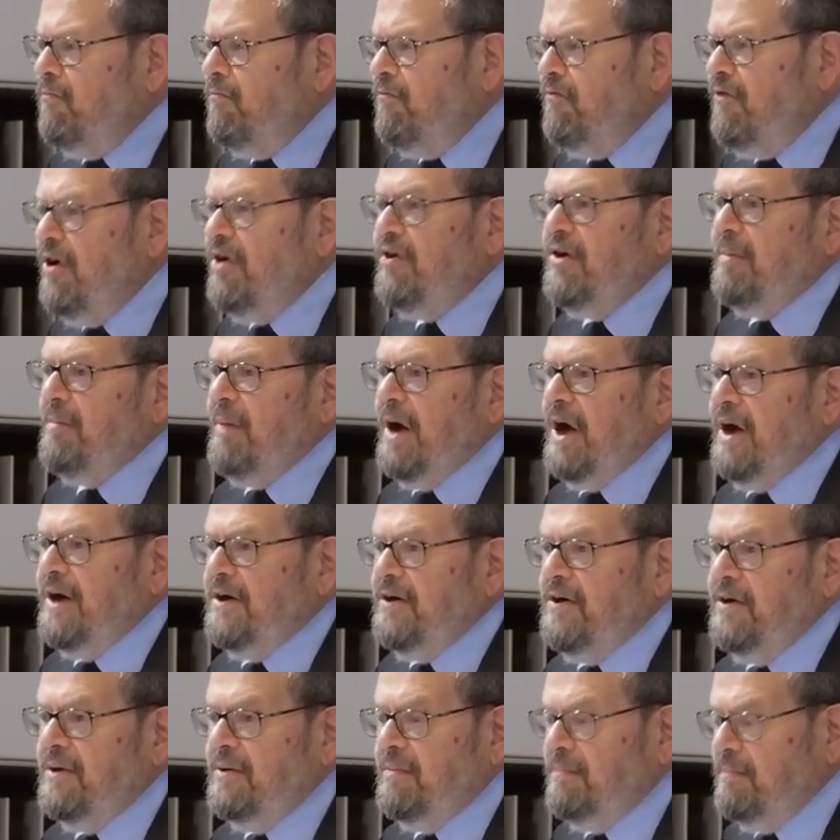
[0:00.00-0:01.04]
very
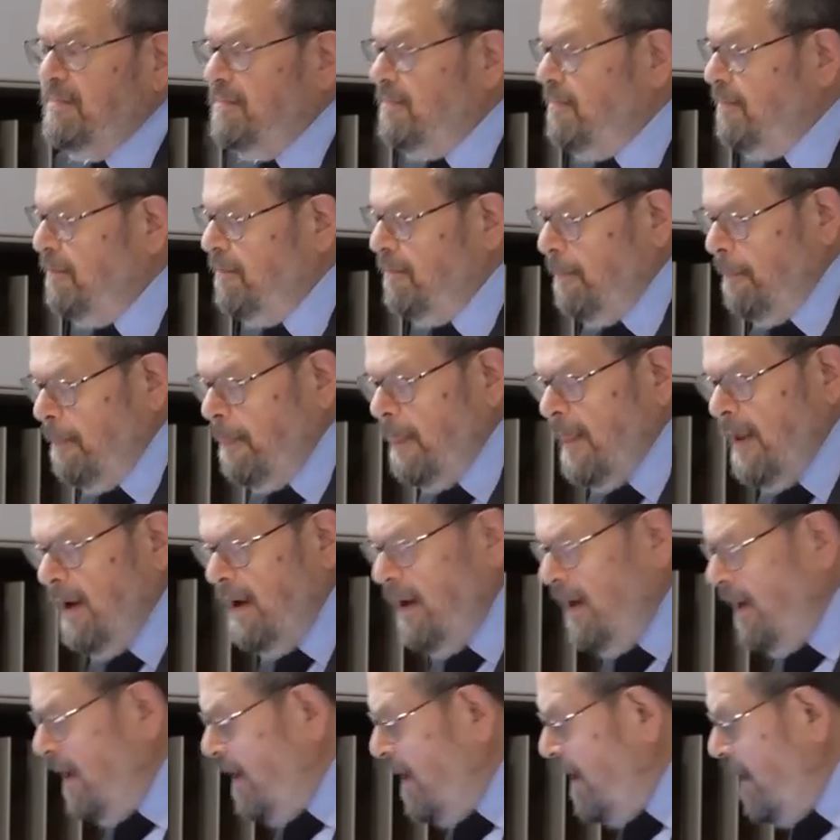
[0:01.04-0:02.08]
minor.
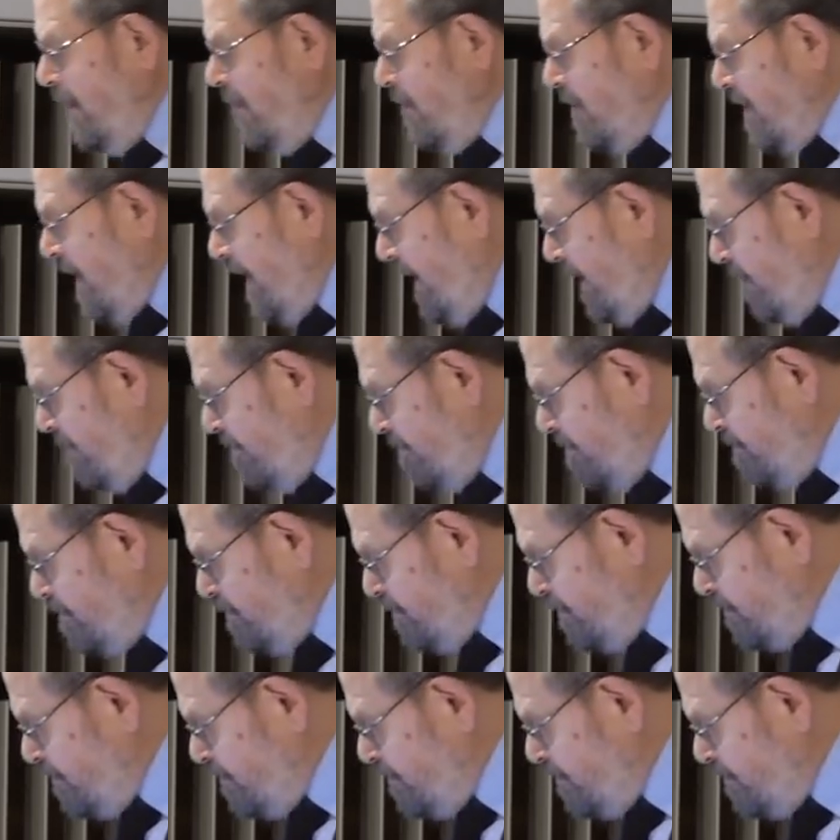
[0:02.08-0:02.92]
Okay.